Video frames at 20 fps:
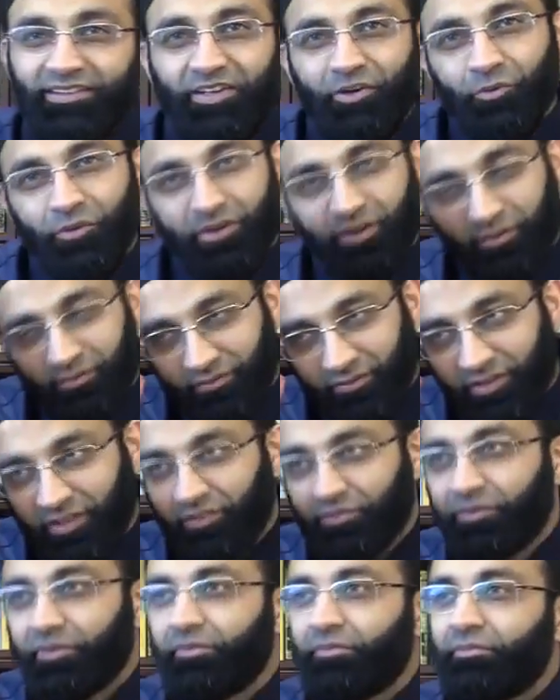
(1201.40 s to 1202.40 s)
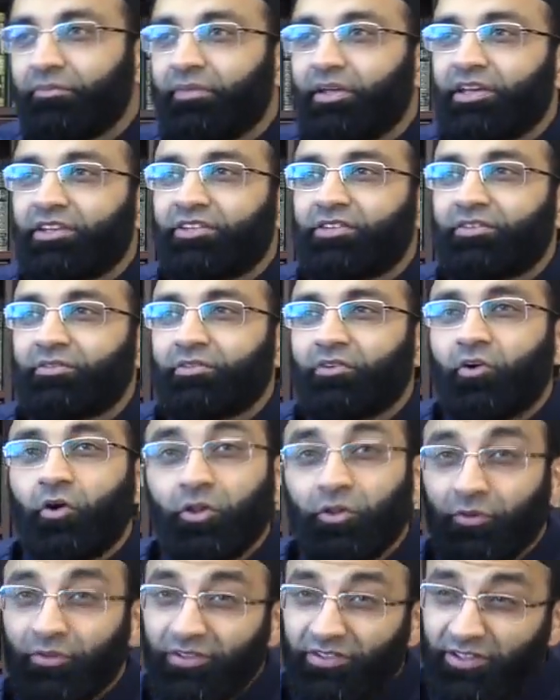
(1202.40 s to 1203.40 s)
I said, okay, this one makes,
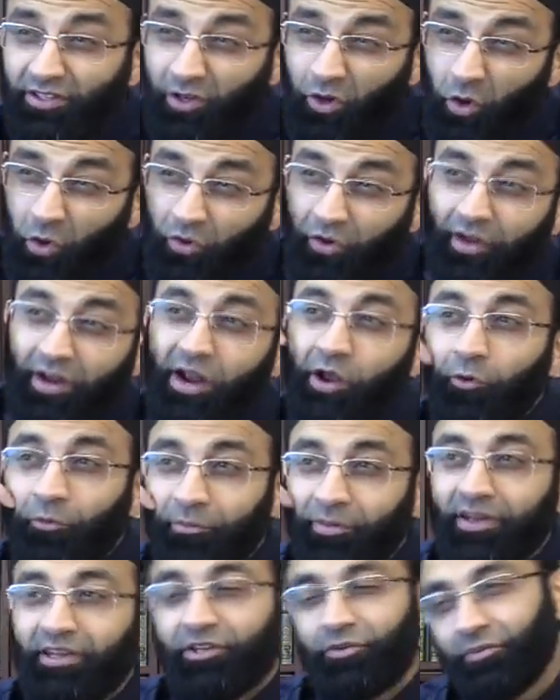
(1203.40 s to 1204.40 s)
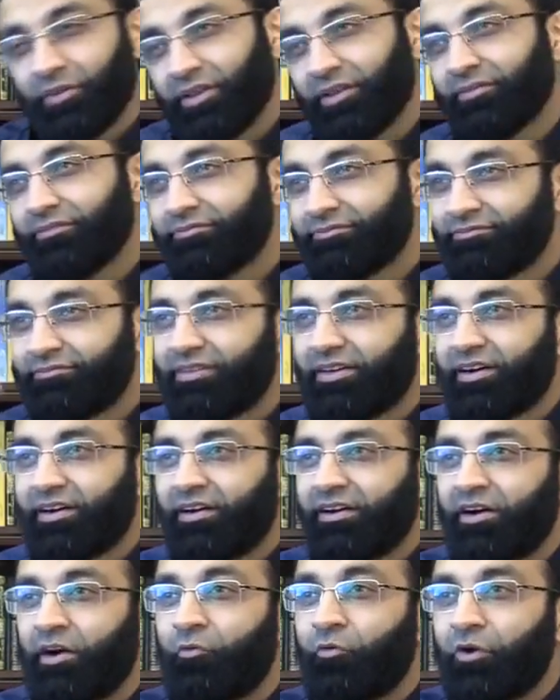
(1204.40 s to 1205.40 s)
although this is a longer route, but it will
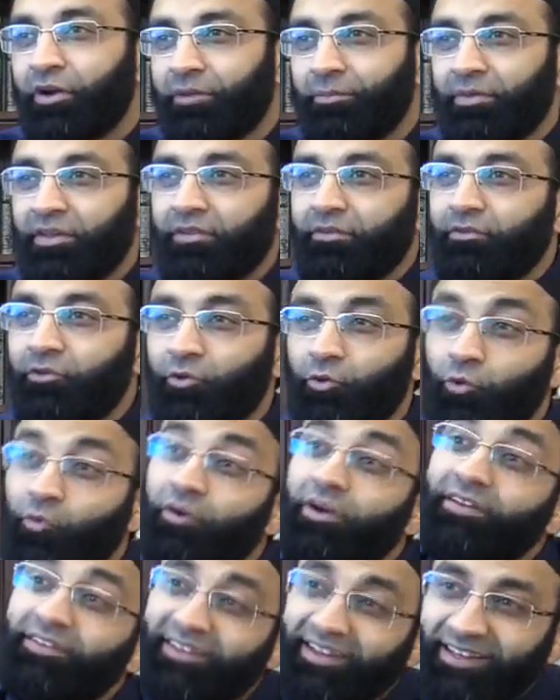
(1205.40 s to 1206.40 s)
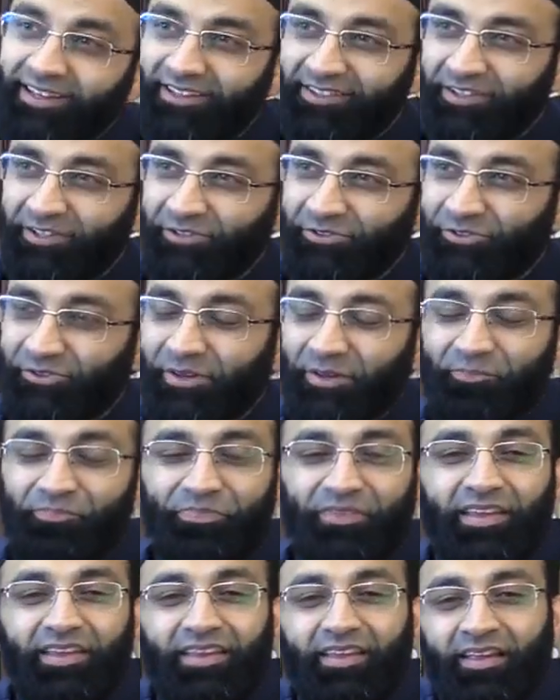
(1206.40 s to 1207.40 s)
uh, avoid me to do one second surgery.
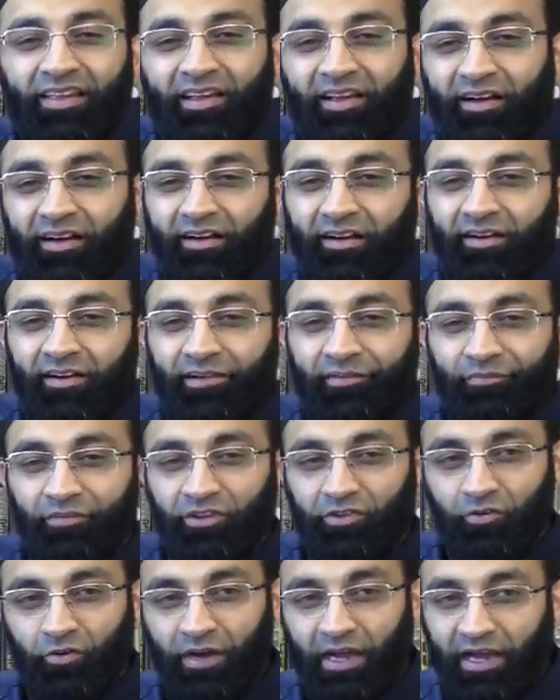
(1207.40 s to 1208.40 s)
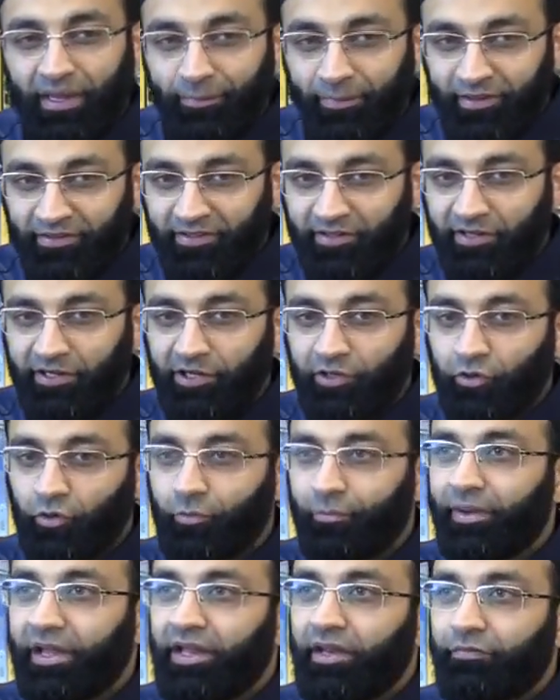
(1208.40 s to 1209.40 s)
Uh, so I basically
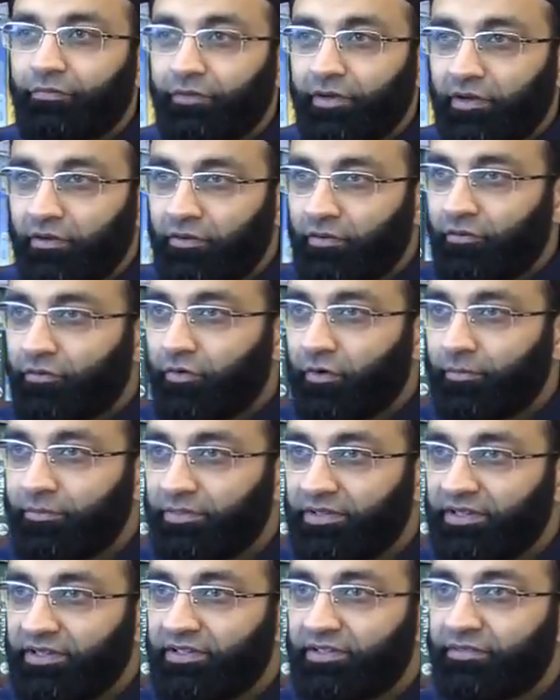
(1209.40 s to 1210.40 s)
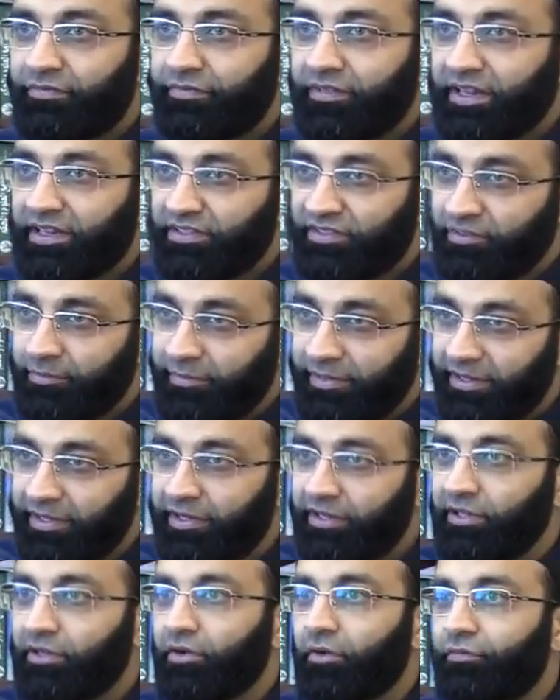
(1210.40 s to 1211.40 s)
took benefit from these
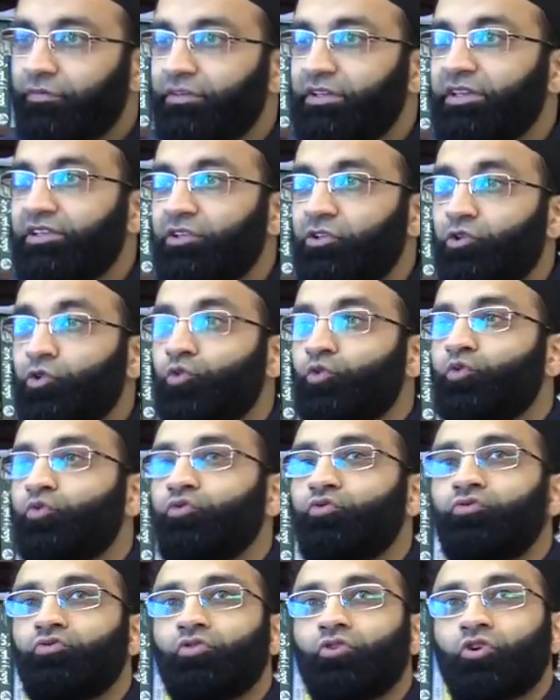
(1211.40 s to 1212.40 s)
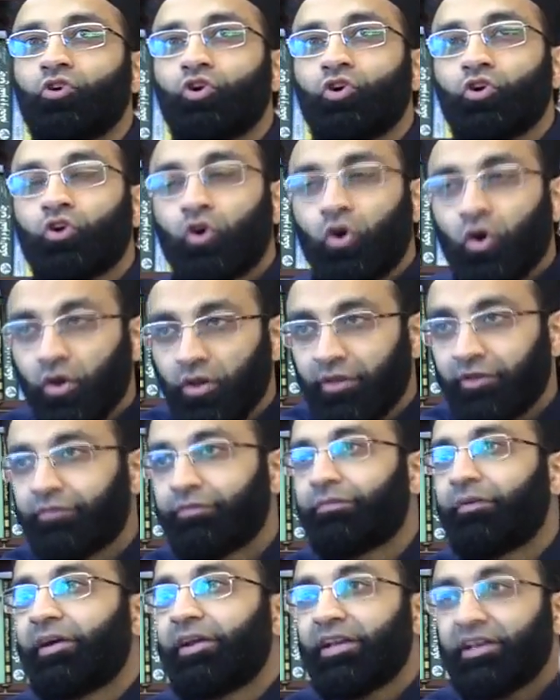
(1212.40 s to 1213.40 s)
flexibility of these two
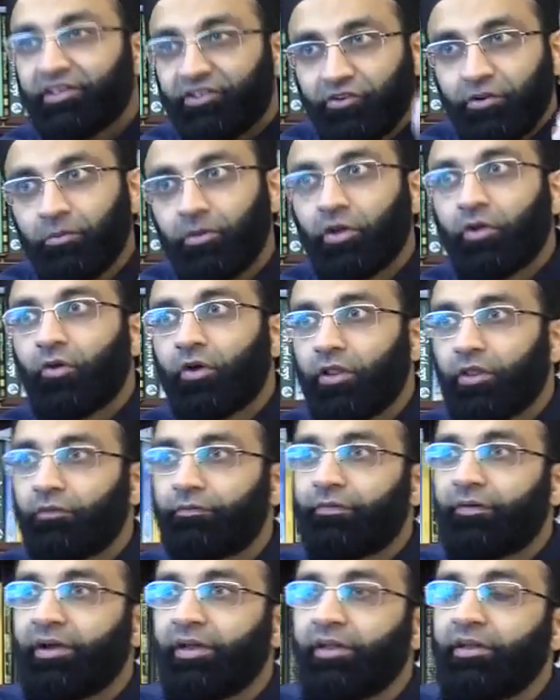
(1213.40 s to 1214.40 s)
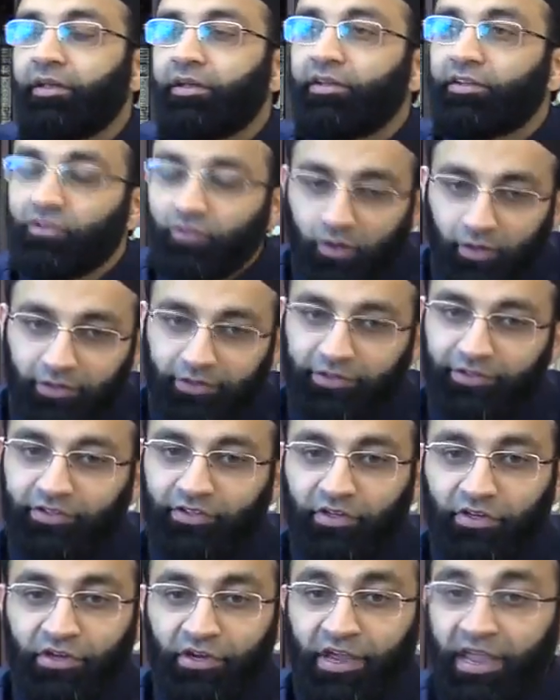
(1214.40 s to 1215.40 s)
qualified, extremely qualified
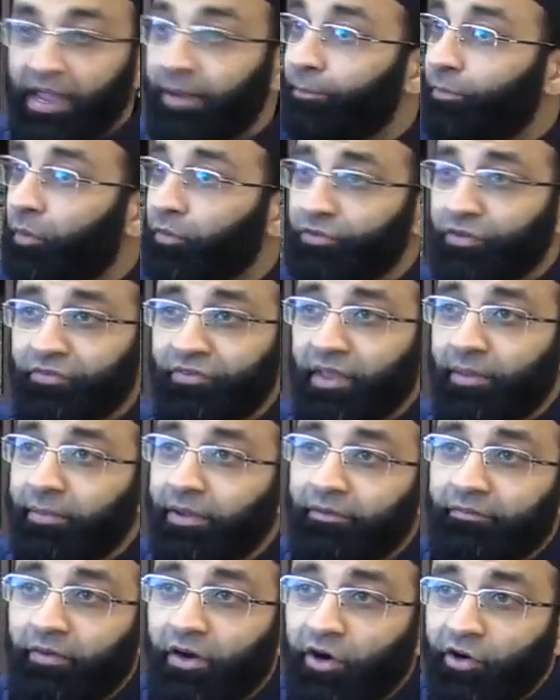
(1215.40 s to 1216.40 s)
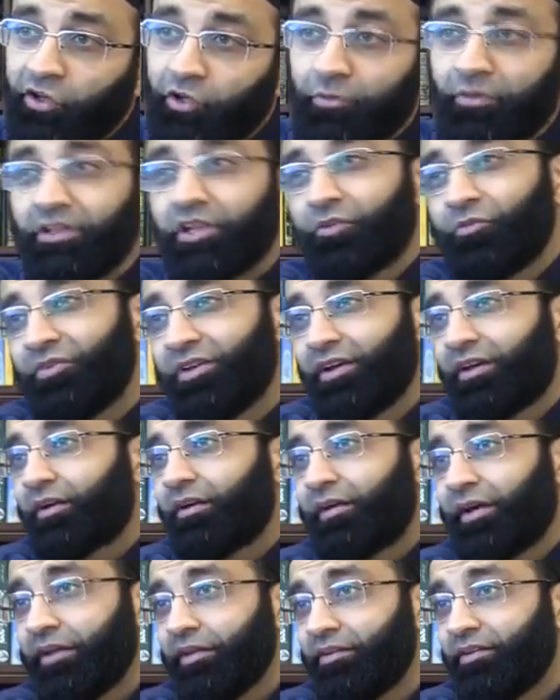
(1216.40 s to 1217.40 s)
scholars. And both of them have argument that we
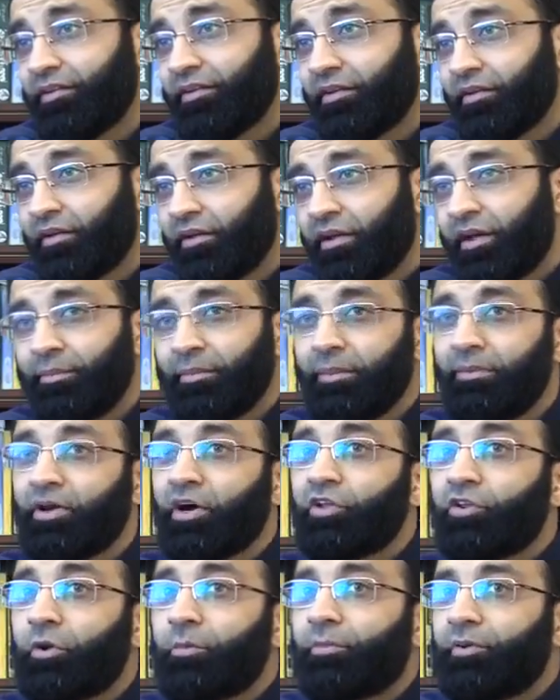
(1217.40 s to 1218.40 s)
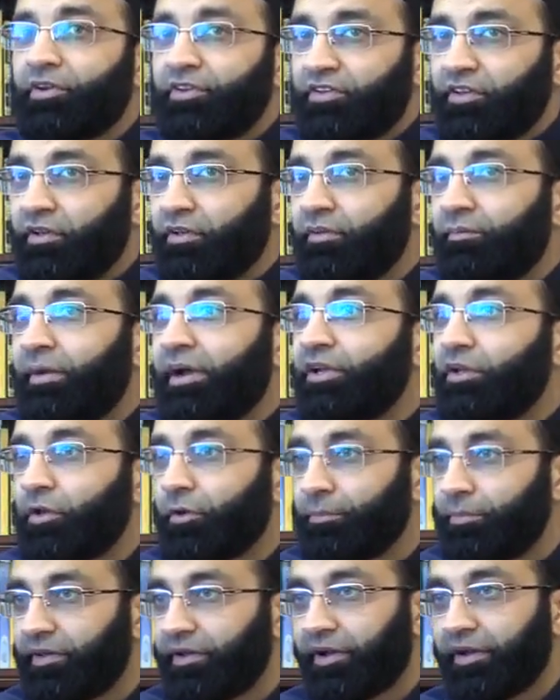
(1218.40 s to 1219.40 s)
are right, and maybe other person might
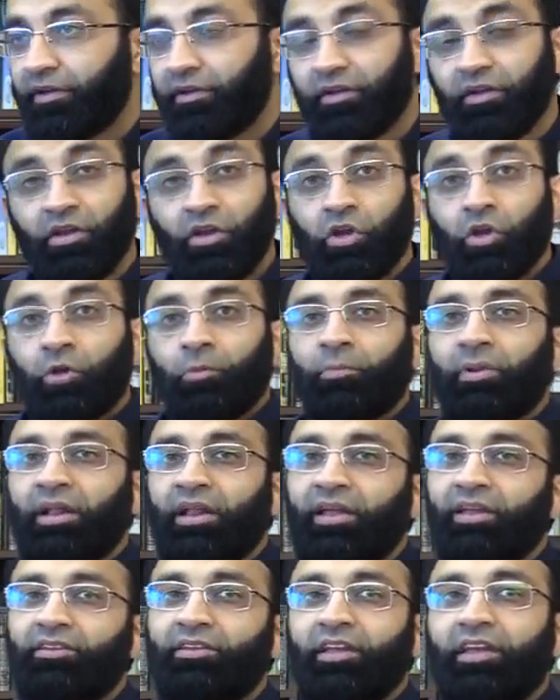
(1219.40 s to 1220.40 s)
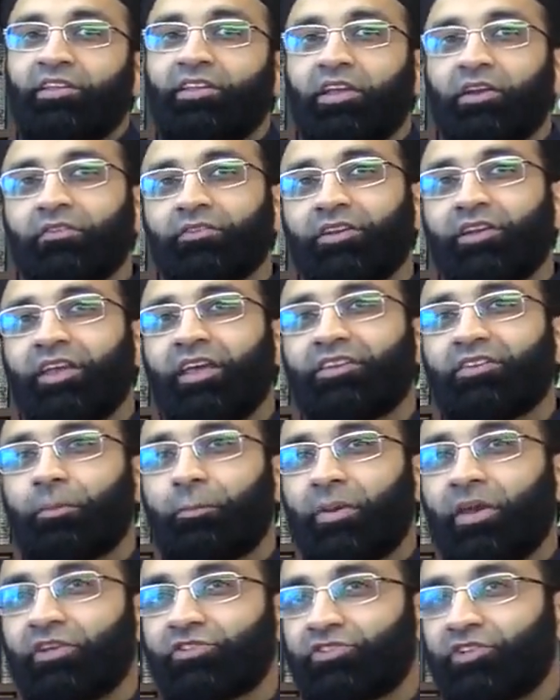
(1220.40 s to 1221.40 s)
not be right. But as, at the end of the day, as
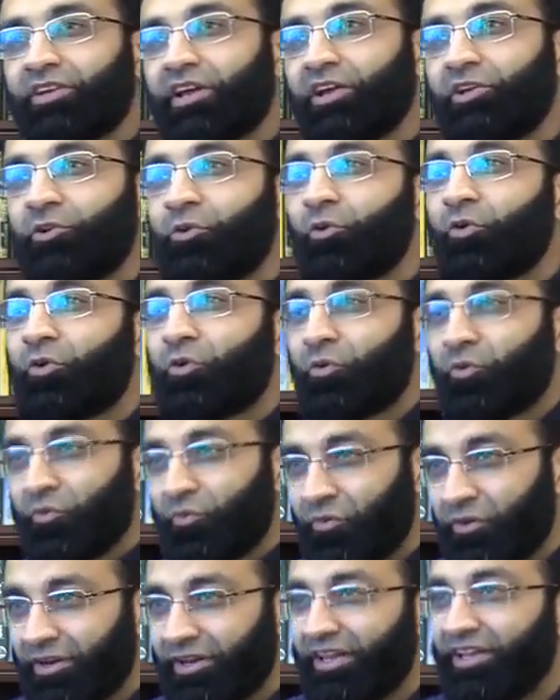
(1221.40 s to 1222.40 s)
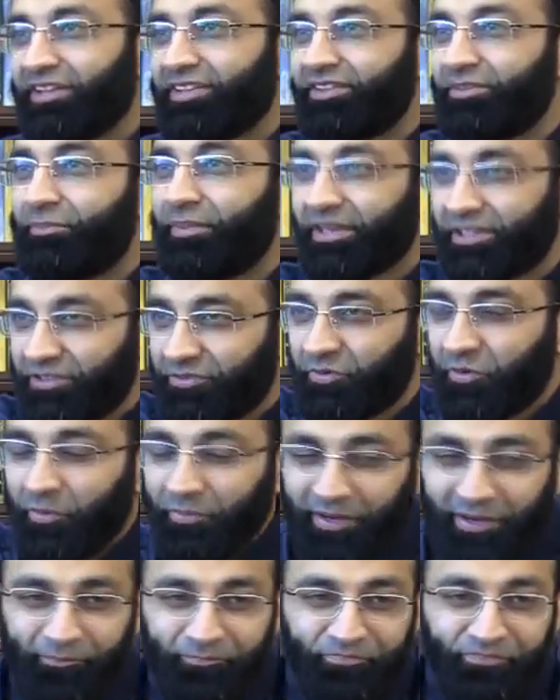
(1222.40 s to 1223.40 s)
a patient, I took what is best
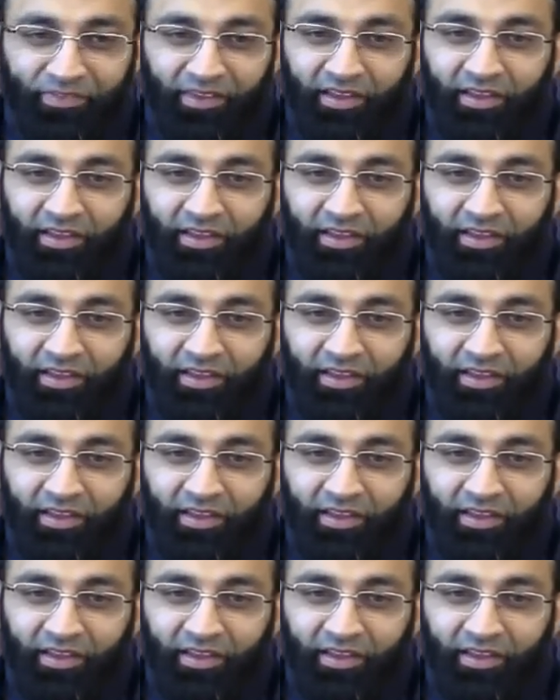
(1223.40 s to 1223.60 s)
for me.